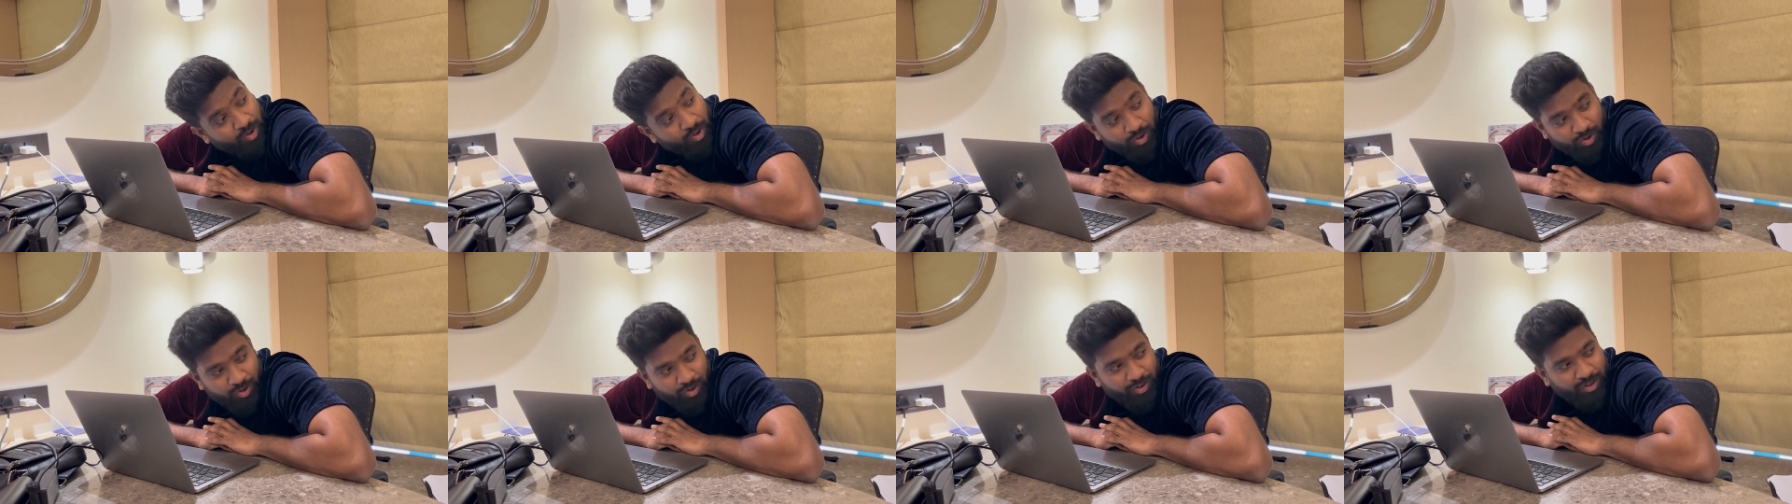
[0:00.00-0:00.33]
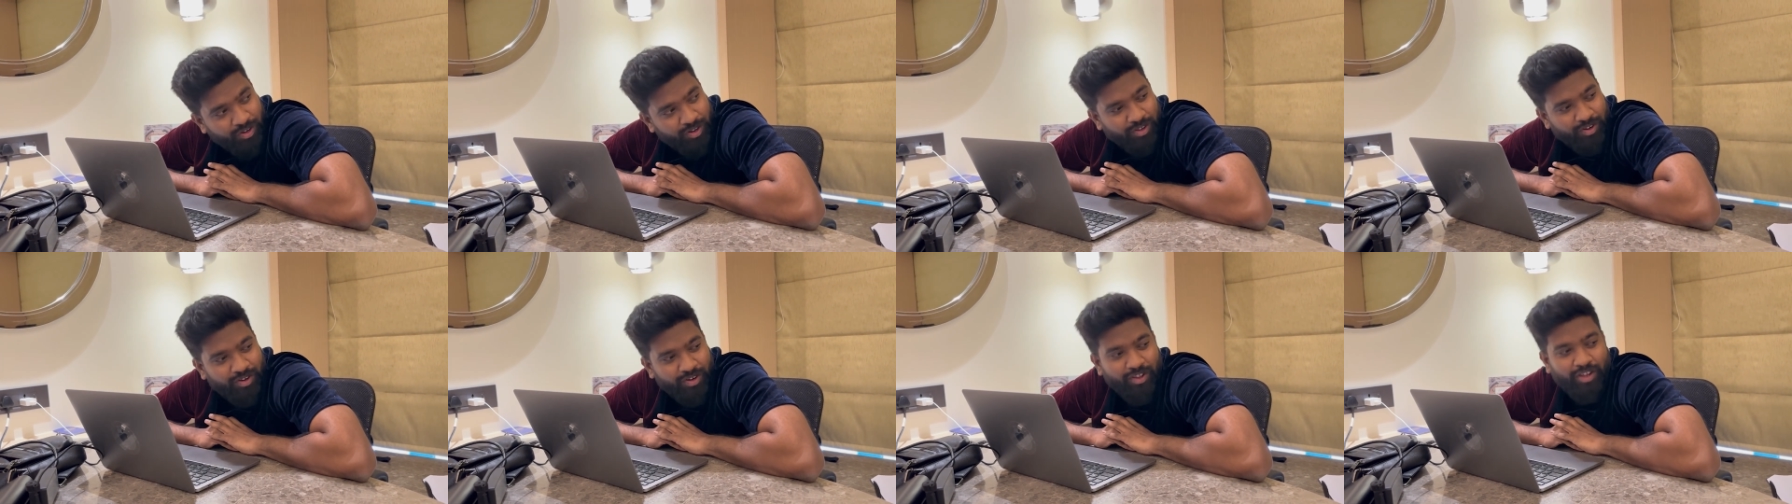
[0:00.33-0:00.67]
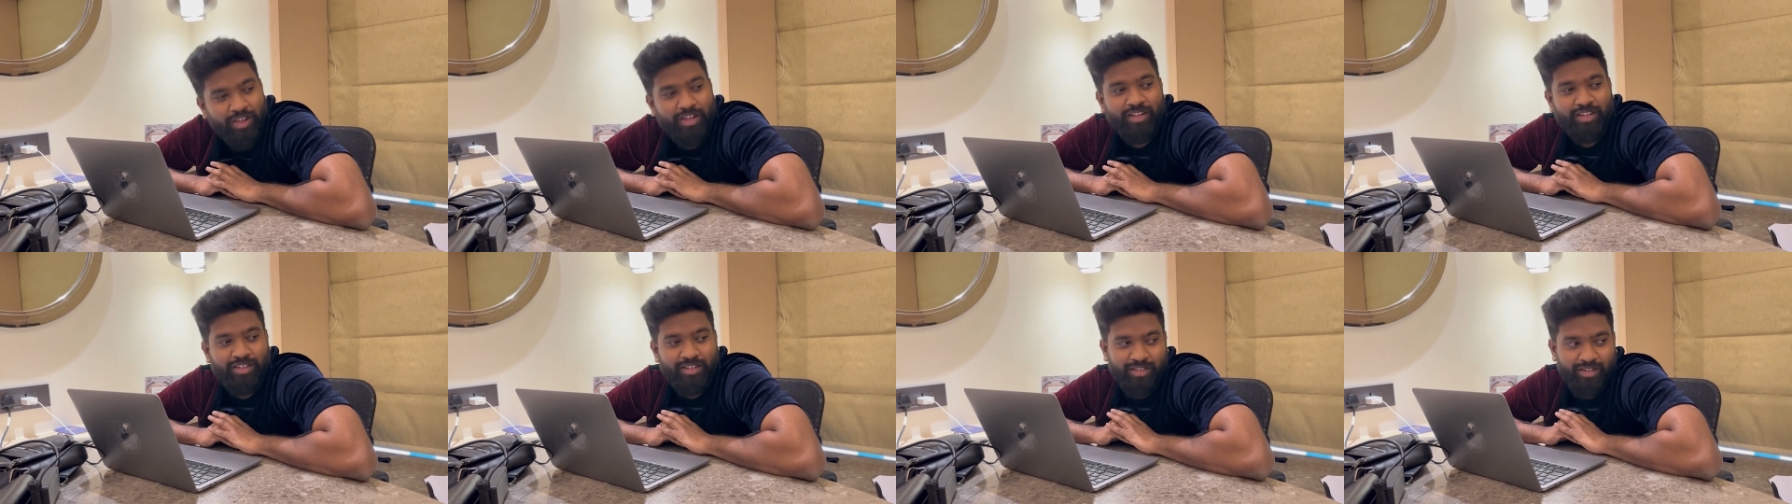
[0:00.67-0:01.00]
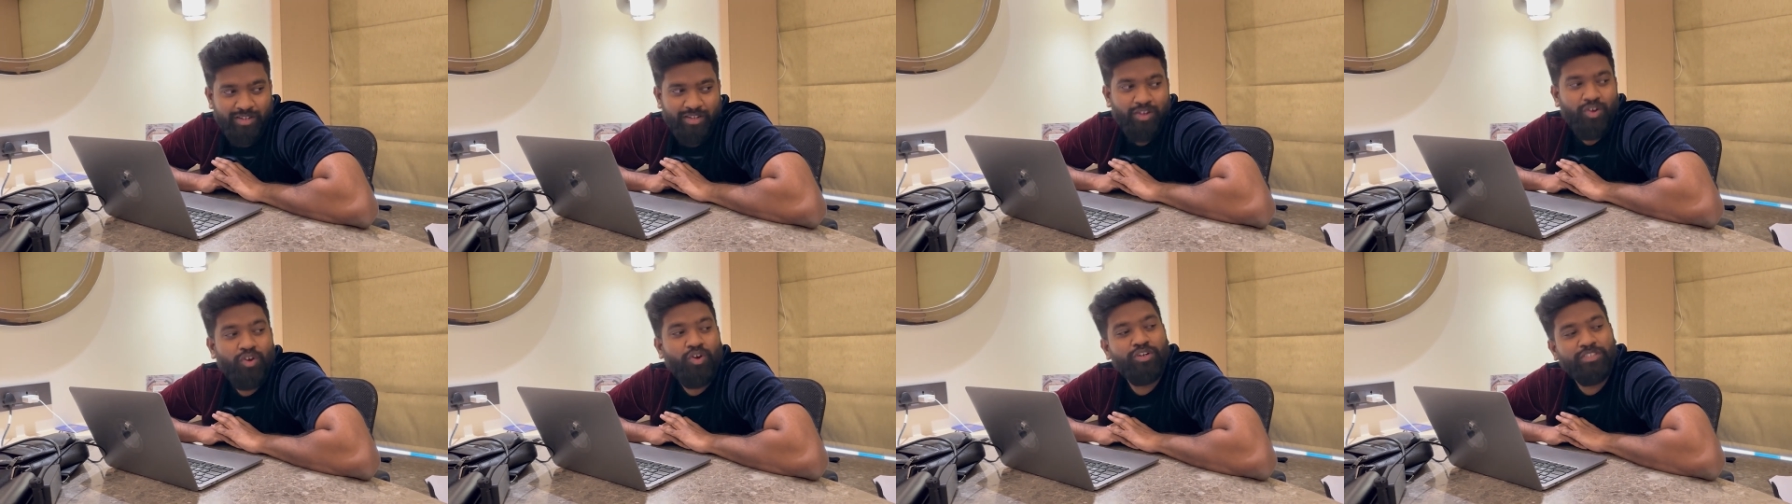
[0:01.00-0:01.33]
it's happening tomorrow.
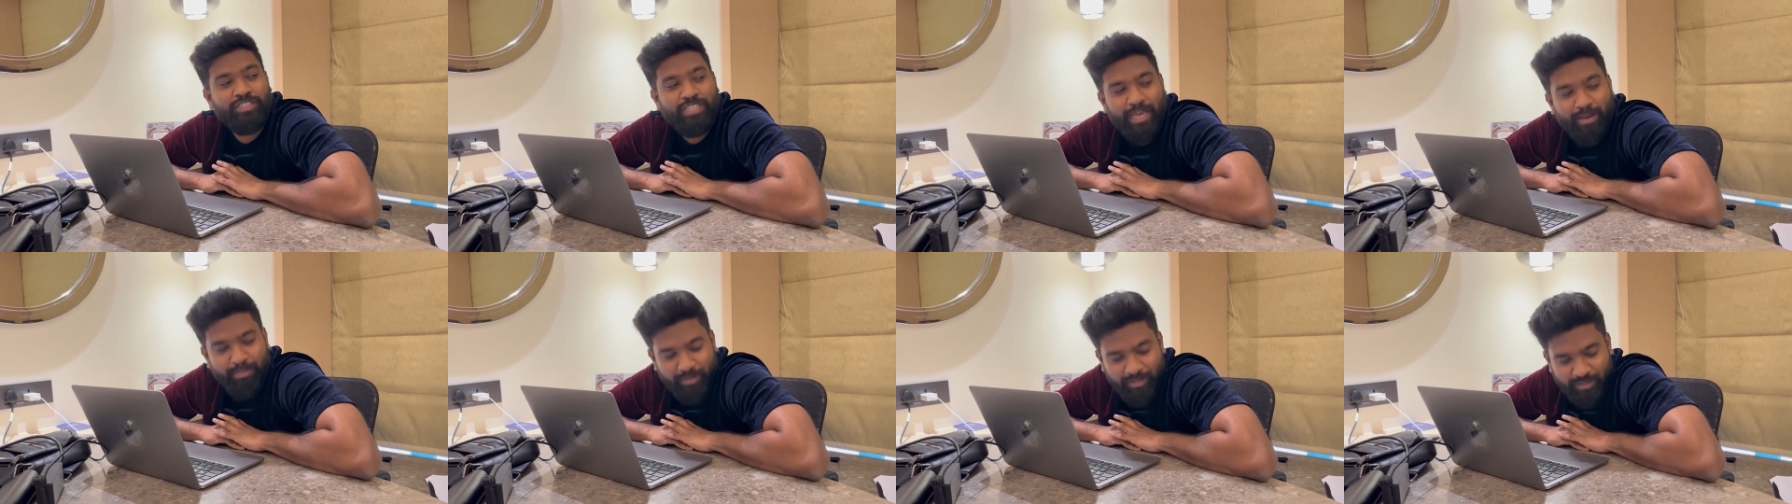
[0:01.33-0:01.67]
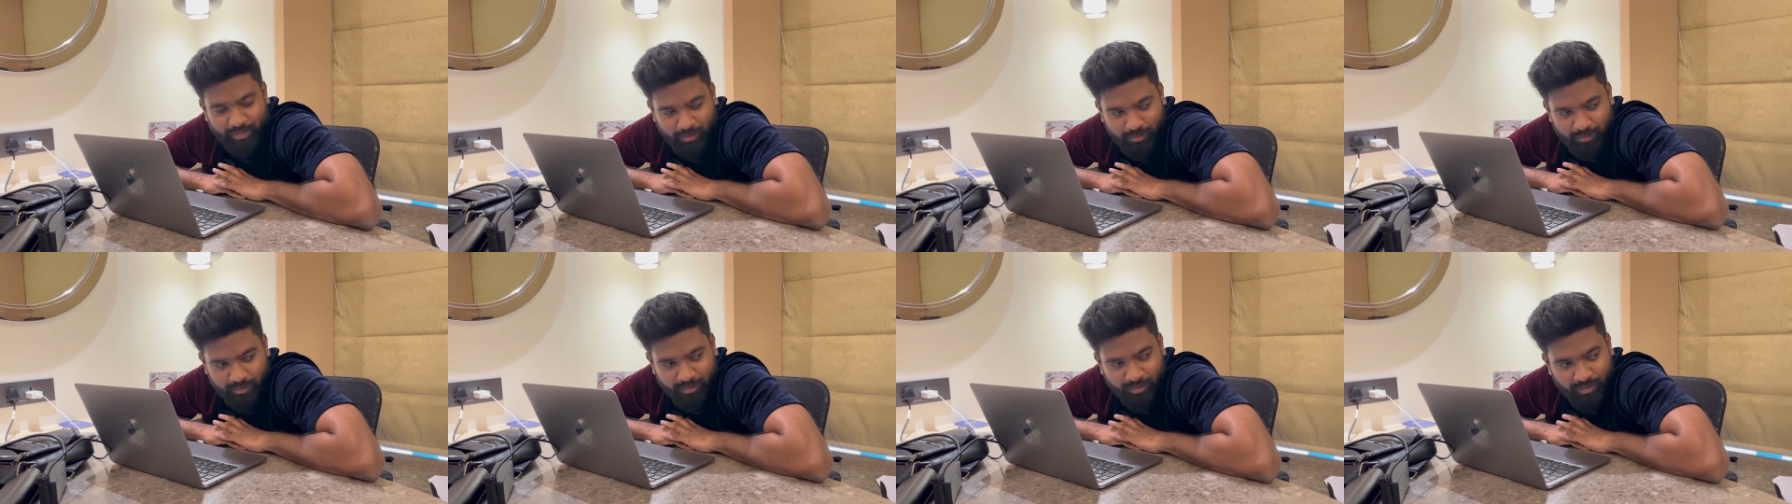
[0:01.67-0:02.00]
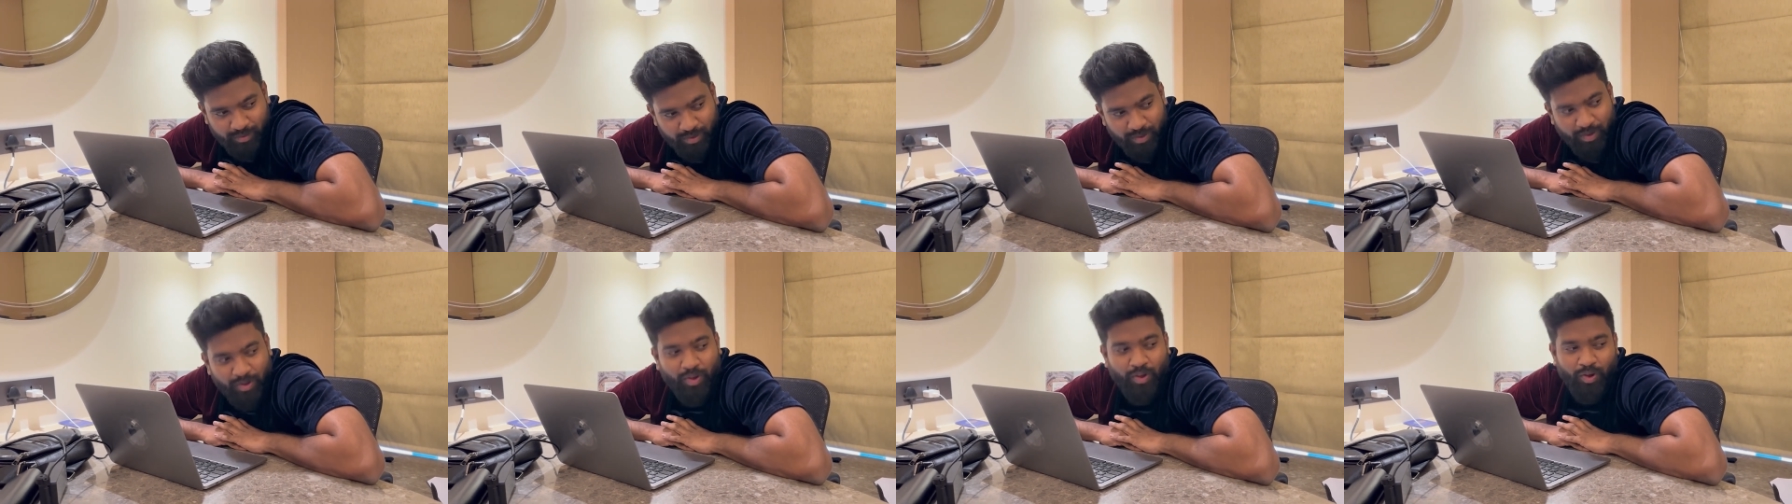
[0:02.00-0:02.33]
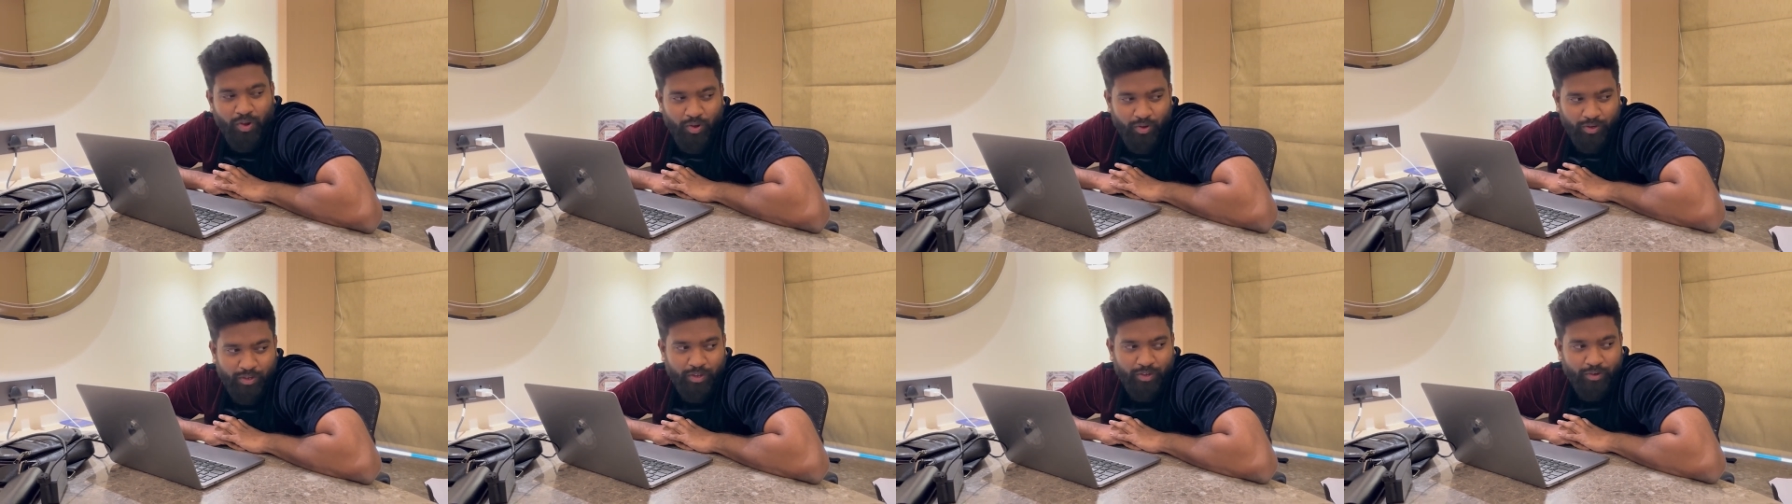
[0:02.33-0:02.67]
Oh, it's happening tomorrow.
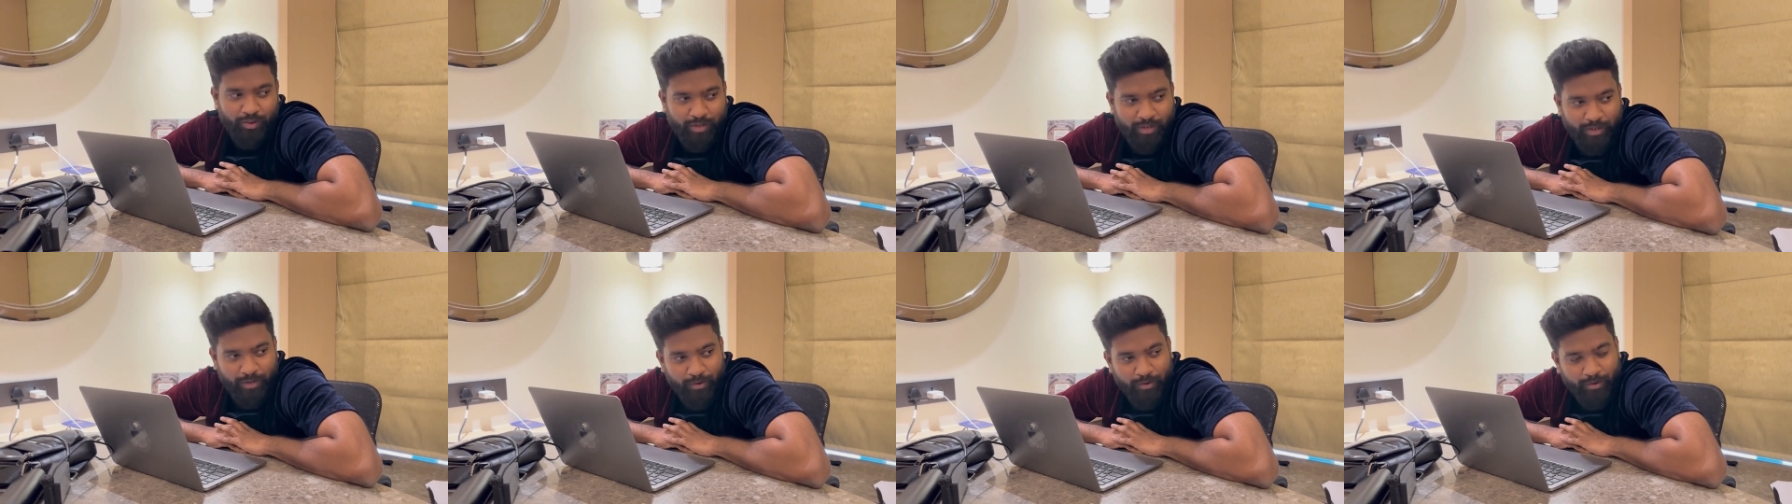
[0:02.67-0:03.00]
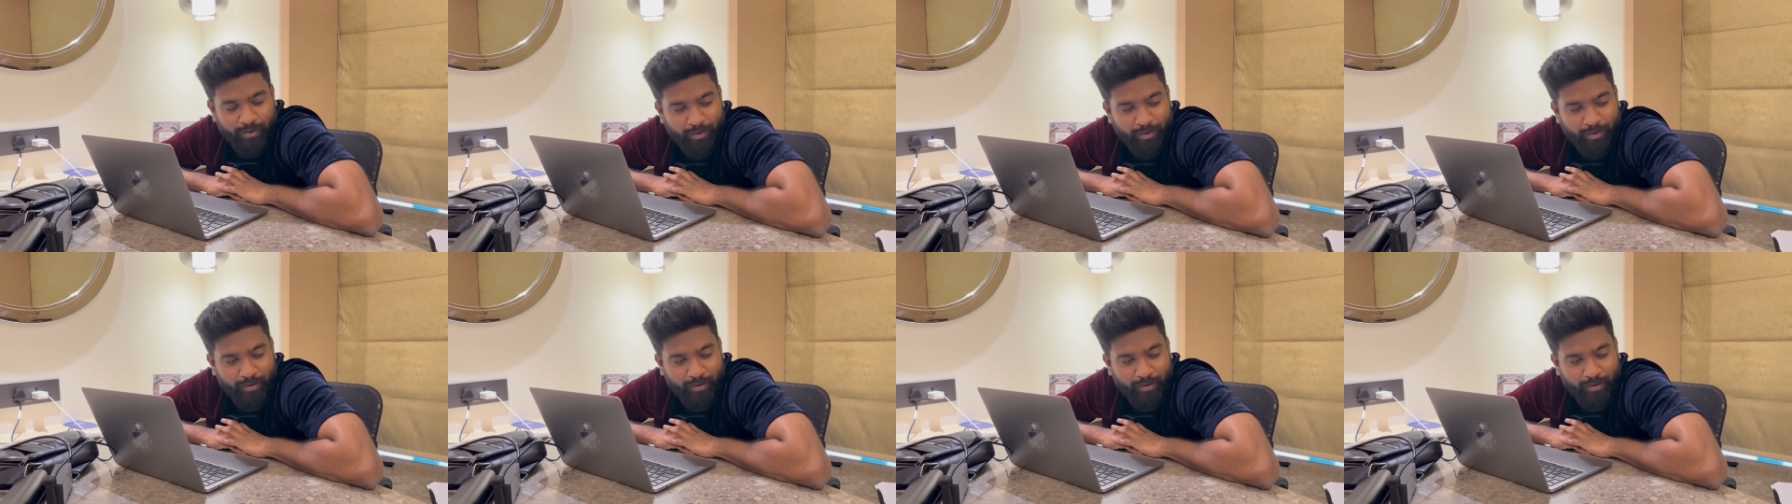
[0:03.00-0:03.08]
Okay. Yeah.